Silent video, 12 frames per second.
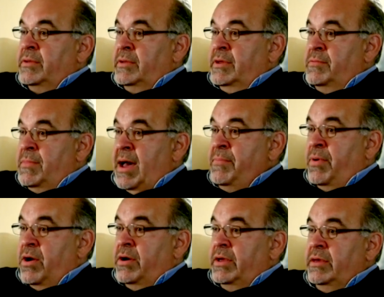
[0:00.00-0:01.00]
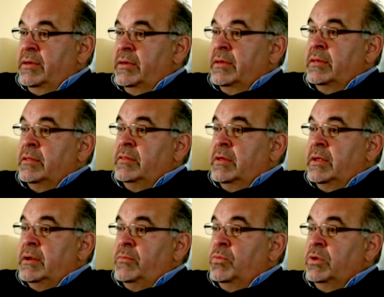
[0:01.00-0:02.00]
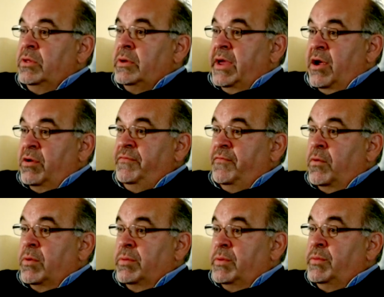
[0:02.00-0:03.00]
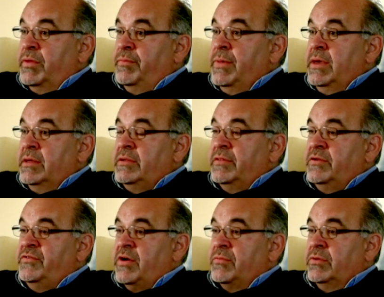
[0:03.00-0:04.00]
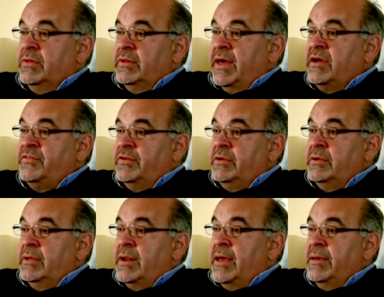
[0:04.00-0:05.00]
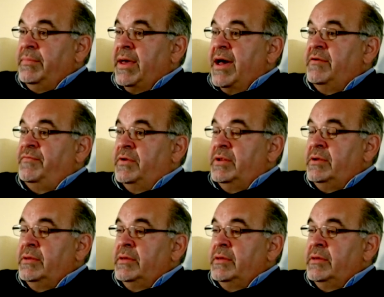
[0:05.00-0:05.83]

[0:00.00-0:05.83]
in my party, that will carry forward with me into the general election, and I am confident